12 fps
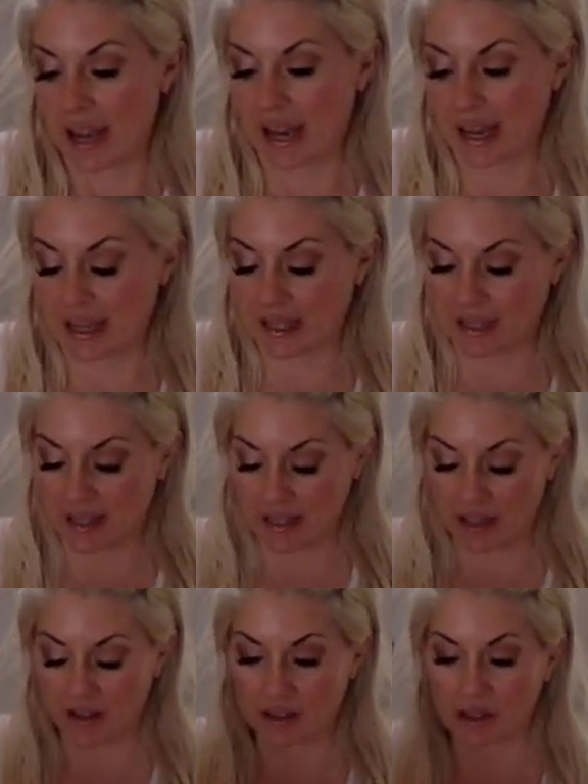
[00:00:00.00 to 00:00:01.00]
And then
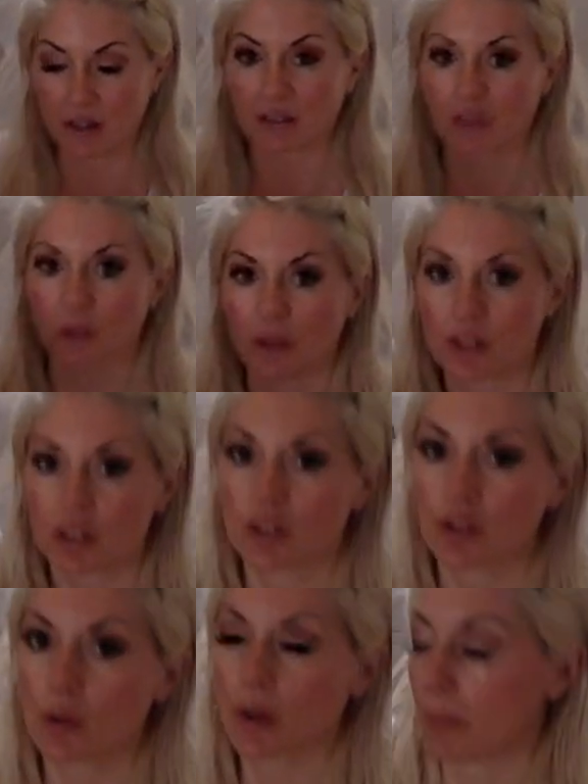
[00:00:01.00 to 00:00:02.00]
they also give you the
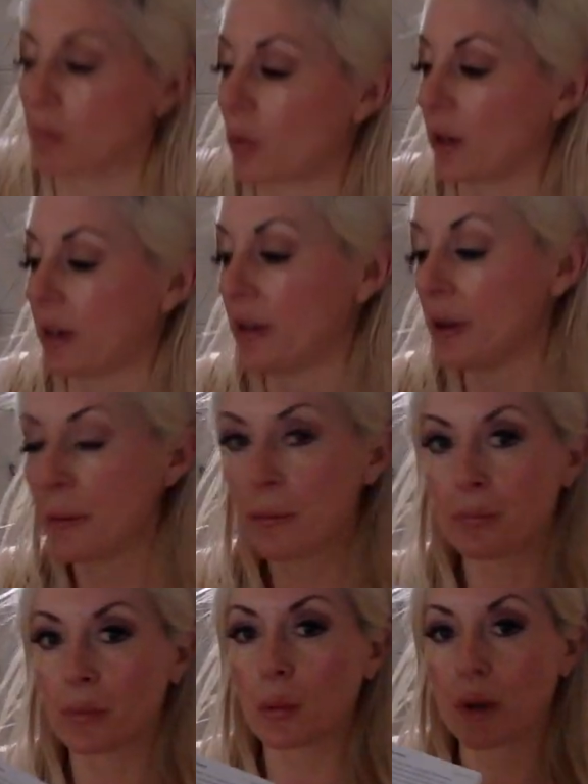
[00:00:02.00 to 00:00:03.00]
storyboard,
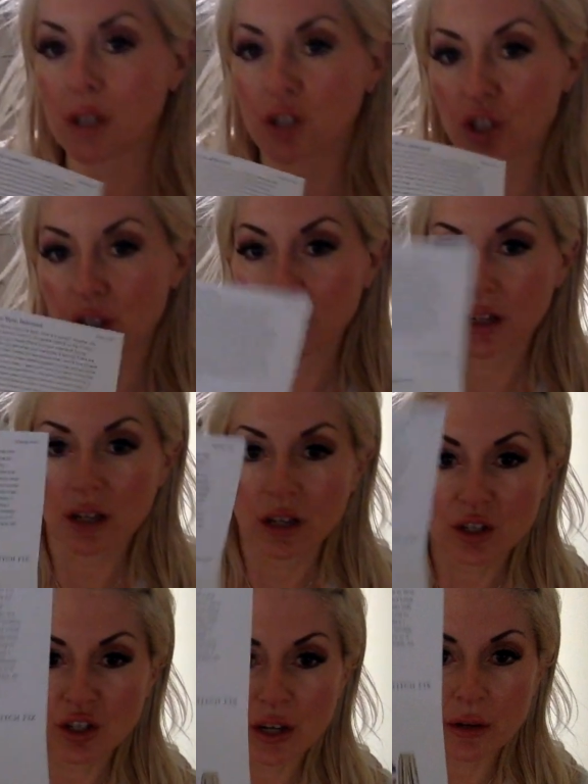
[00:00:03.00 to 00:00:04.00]
which
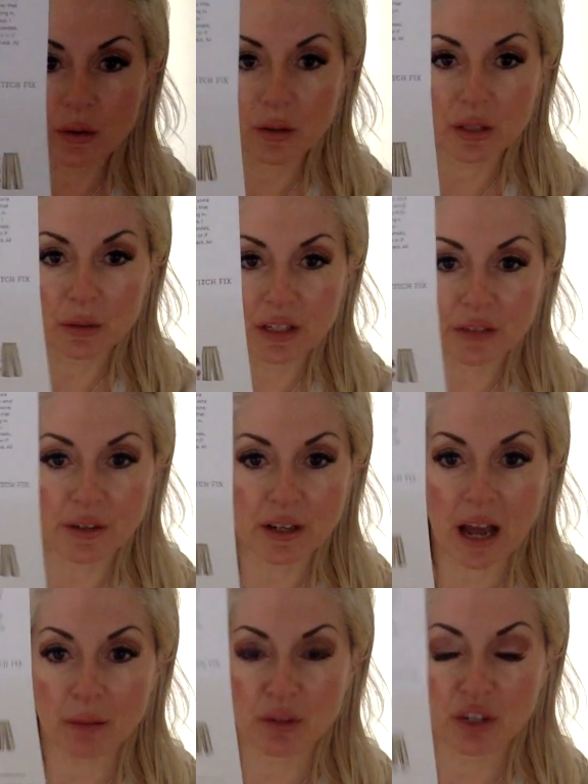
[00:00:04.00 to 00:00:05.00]
shows different
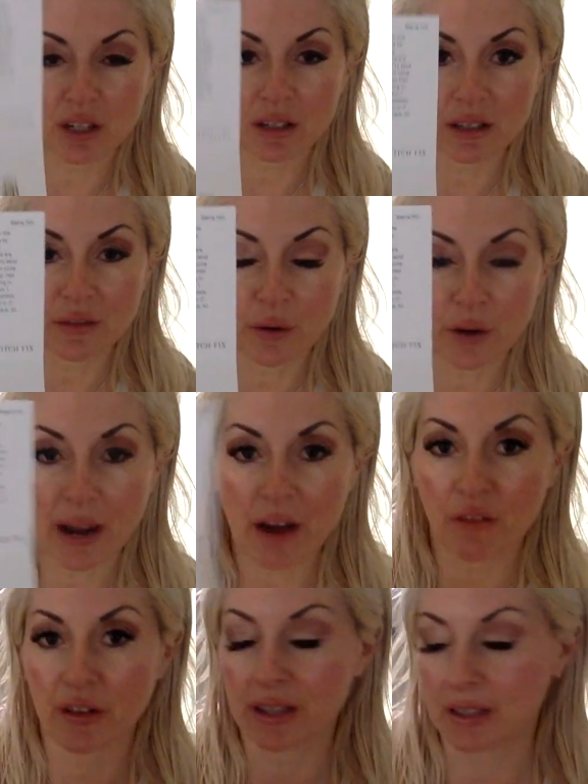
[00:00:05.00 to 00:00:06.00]
options for
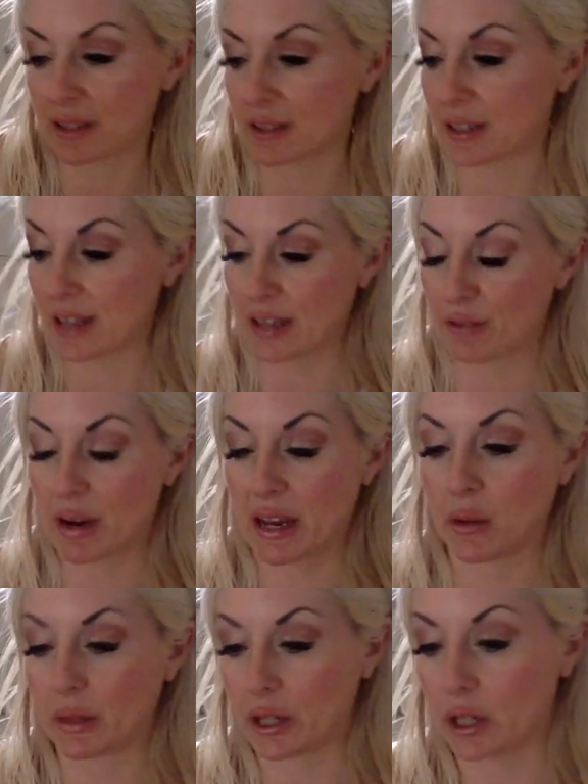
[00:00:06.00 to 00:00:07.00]
outfits, and they write
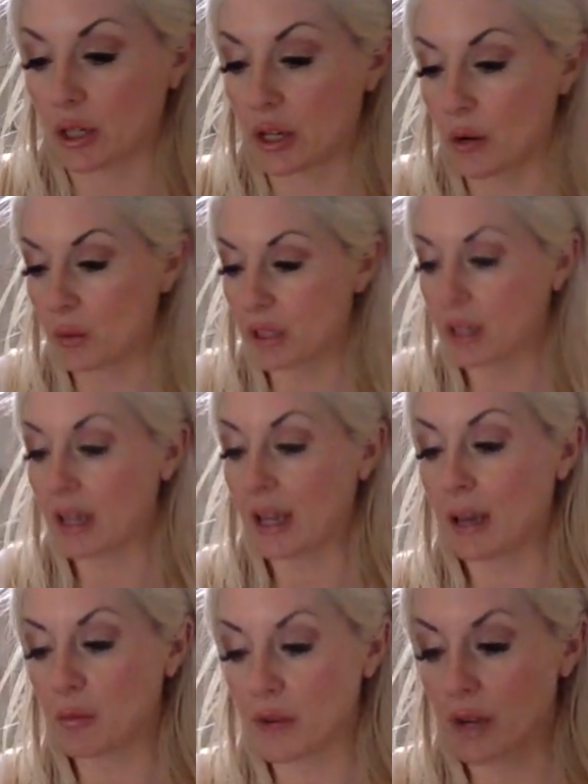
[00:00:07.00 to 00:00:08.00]
you a little note.
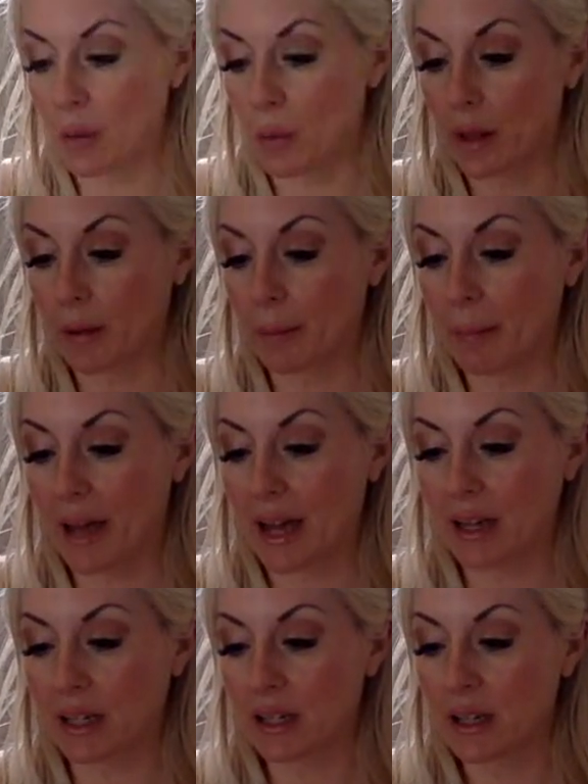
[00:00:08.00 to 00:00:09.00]
Hey Maria, welcome
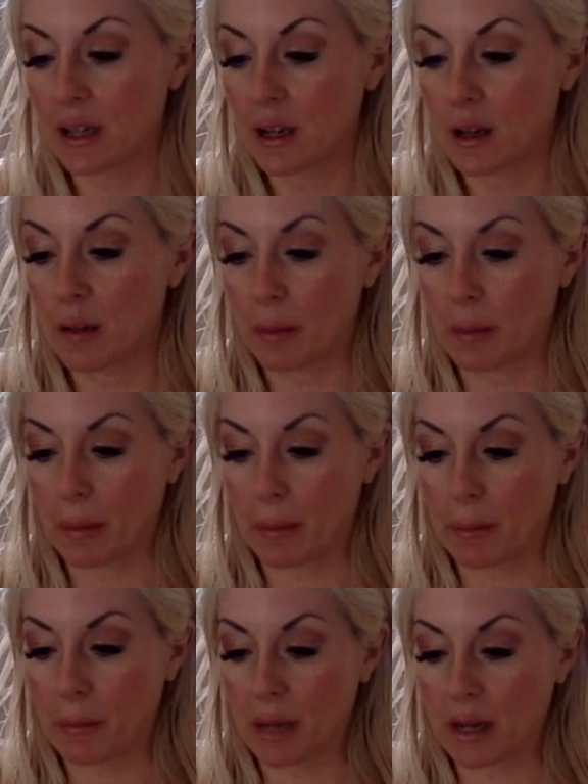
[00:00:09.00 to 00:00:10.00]
back. Ba, ba,
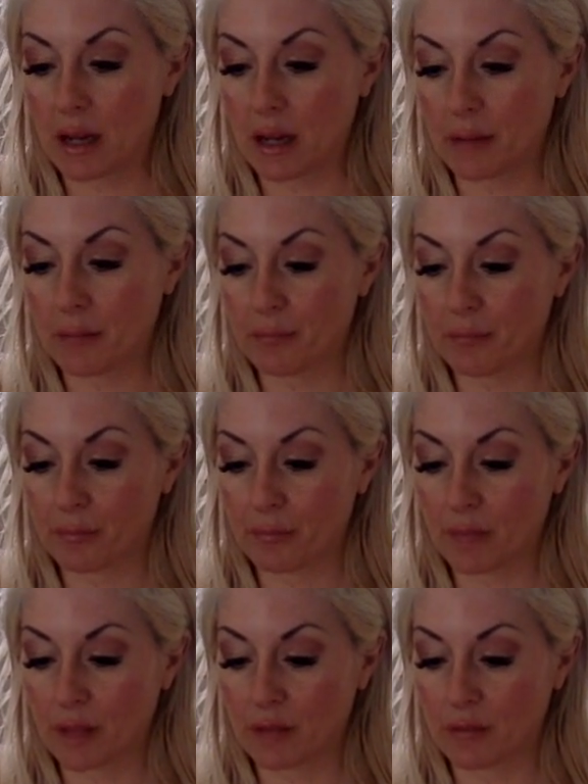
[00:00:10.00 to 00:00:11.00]
ba, ba.
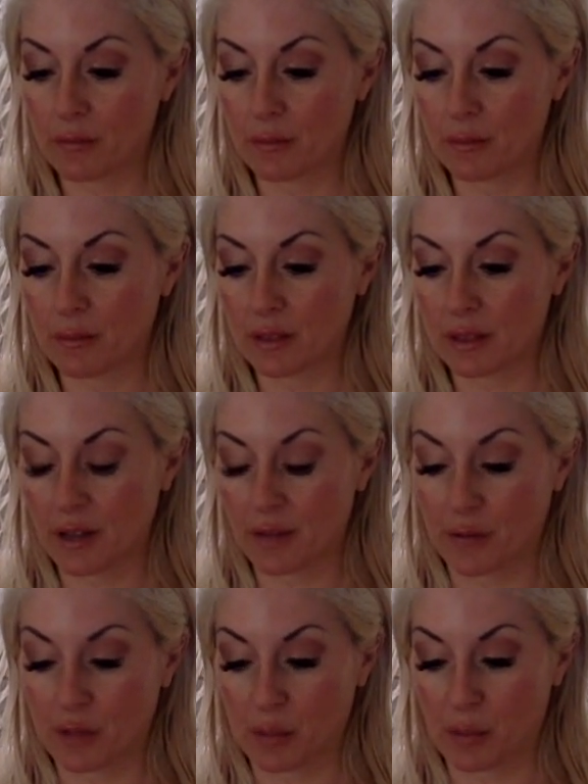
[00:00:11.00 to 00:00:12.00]
Stuff
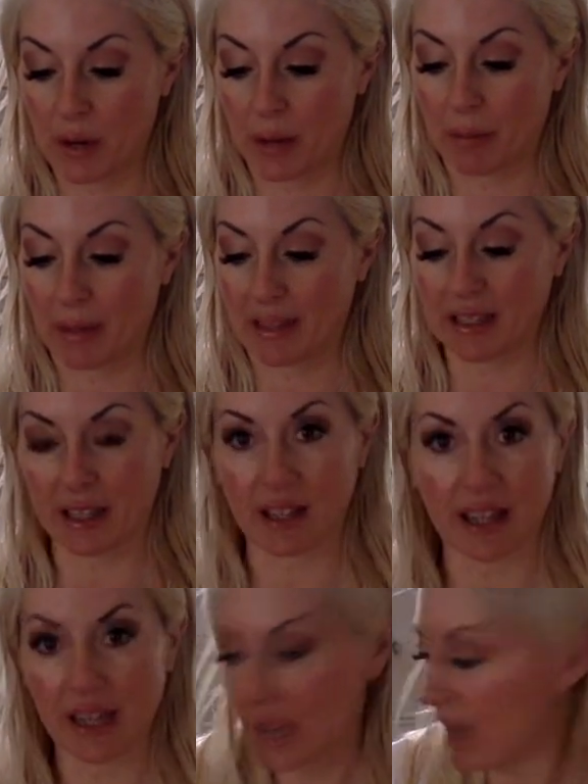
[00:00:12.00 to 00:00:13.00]
for spring,
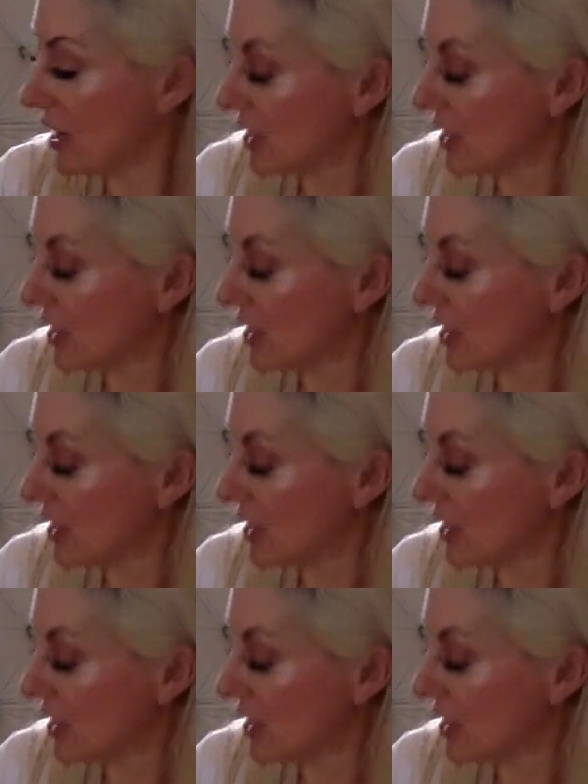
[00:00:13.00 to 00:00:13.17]
basically.